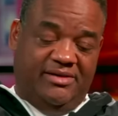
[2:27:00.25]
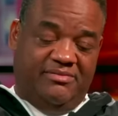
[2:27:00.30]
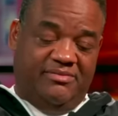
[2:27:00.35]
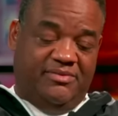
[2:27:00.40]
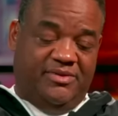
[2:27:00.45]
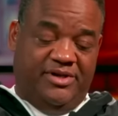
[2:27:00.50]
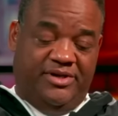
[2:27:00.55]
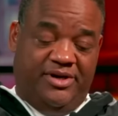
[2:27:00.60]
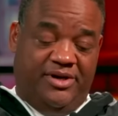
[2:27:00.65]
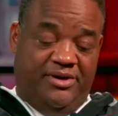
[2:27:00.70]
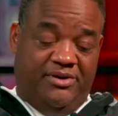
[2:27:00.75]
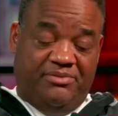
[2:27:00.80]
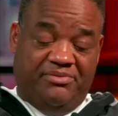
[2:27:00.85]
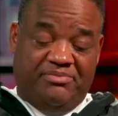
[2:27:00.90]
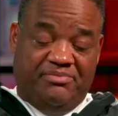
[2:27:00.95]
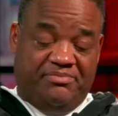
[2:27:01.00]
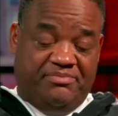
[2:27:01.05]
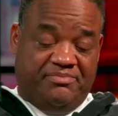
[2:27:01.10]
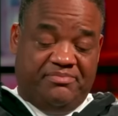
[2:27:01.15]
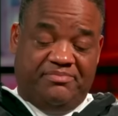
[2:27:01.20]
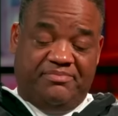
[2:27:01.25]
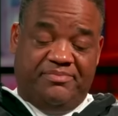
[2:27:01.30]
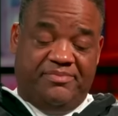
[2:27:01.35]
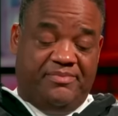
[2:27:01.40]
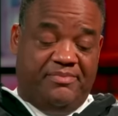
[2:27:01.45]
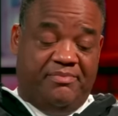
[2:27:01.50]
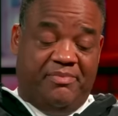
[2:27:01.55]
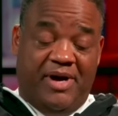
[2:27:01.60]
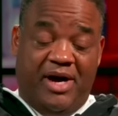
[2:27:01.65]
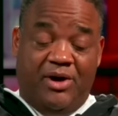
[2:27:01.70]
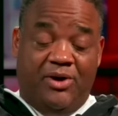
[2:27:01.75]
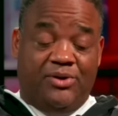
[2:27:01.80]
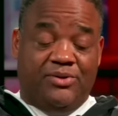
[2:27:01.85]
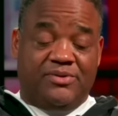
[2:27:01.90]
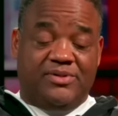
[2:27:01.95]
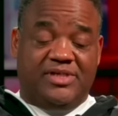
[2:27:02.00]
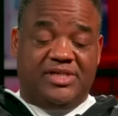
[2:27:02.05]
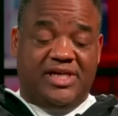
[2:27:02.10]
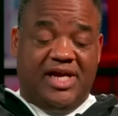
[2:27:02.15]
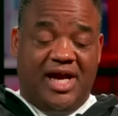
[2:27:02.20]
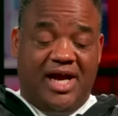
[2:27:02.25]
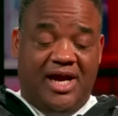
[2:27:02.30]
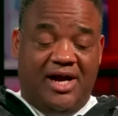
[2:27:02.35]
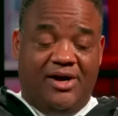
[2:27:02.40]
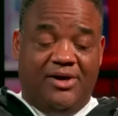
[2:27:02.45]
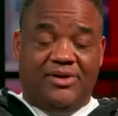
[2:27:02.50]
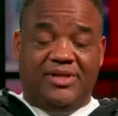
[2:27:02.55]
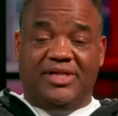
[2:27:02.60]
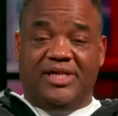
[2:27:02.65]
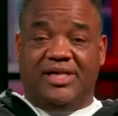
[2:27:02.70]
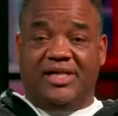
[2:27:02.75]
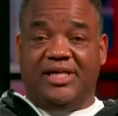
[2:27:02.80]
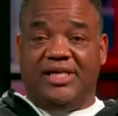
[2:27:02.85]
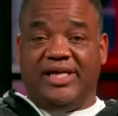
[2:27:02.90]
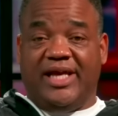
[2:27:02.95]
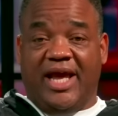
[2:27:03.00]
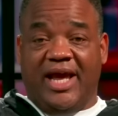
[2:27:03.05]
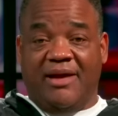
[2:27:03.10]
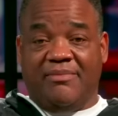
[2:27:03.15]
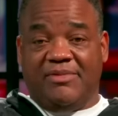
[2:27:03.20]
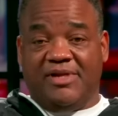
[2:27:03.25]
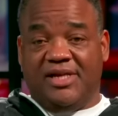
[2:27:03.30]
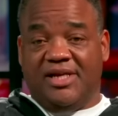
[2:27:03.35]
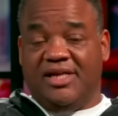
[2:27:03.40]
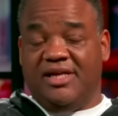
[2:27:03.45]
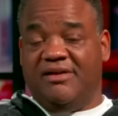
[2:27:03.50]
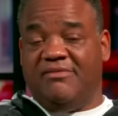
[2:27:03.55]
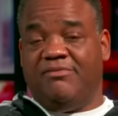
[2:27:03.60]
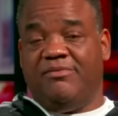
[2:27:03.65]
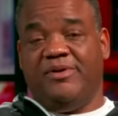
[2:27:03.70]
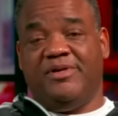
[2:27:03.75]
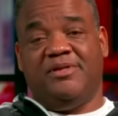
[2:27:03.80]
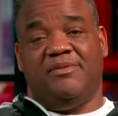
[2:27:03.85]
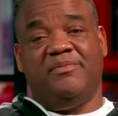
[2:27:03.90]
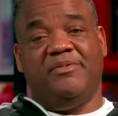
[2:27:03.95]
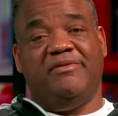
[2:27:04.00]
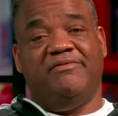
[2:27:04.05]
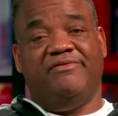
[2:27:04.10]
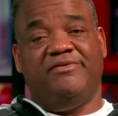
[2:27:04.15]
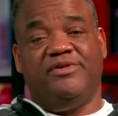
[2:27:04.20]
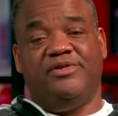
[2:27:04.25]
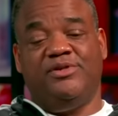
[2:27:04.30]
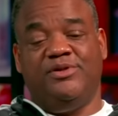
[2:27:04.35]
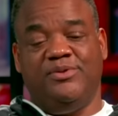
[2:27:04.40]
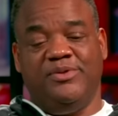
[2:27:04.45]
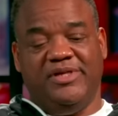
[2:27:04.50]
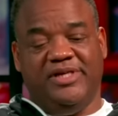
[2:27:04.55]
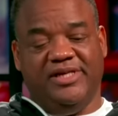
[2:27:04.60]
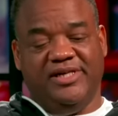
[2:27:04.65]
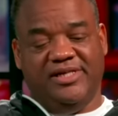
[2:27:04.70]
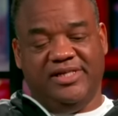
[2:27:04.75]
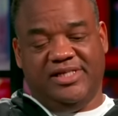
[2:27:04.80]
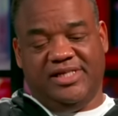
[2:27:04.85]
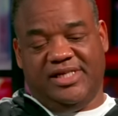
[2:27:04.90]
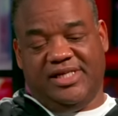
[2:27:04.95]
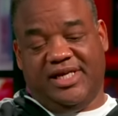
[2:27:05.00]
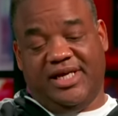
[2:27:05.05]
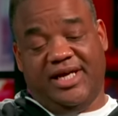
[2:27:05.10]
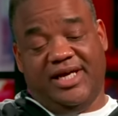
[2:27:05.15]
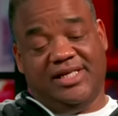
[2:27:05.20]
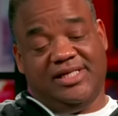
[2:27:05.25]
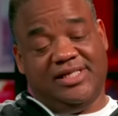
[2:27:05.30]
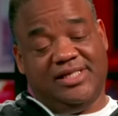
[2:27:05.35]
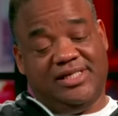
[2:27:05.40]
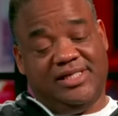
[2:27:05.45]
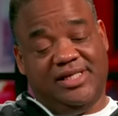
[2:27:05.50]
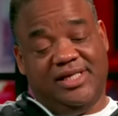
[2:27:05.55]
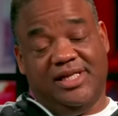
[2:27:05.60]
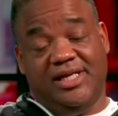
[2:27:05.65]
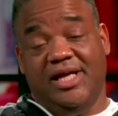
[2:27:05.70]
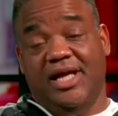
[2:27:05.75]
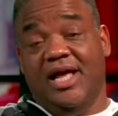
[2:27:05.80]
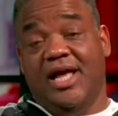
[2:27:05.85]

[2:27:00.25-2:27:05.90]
you know, my own child, that came to live with me for 2 years in Kansas City,